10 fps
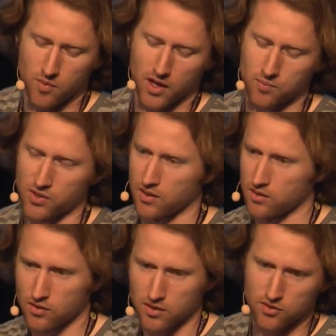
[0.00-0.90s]
mod p. And
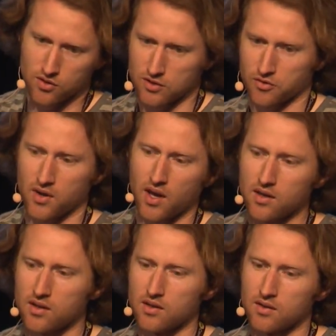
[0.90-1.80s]
you can do this for
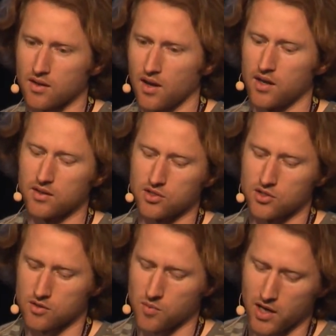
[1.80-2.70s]
any
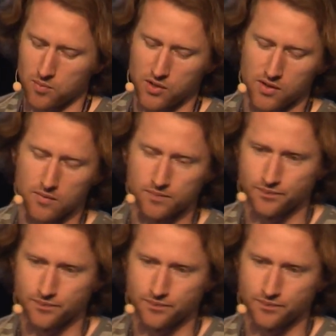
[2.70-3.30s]
integer mod p.